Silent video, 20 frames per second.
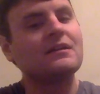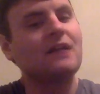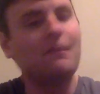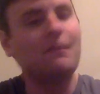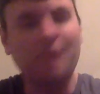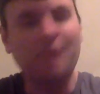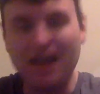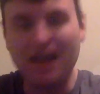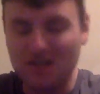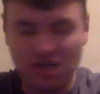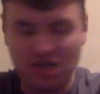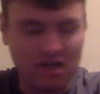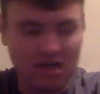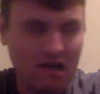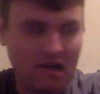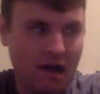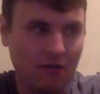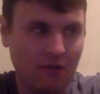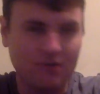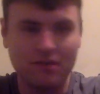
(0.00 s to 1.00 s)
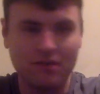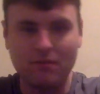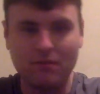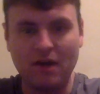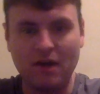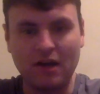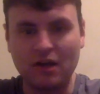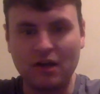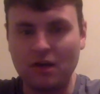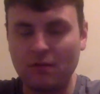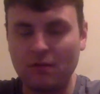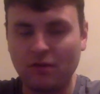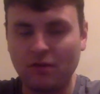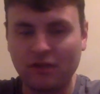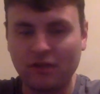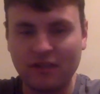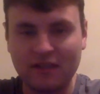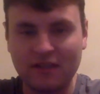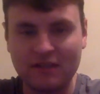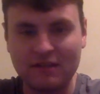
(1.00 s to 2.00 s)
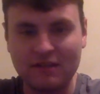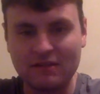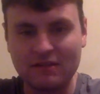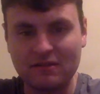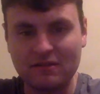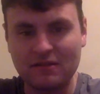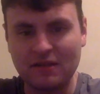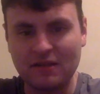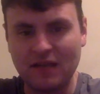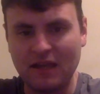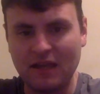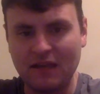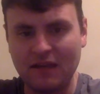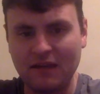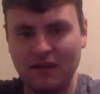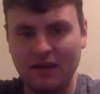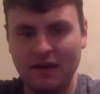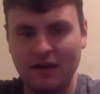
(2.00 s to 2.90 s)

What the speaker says: Not sure how good Montgomery is, and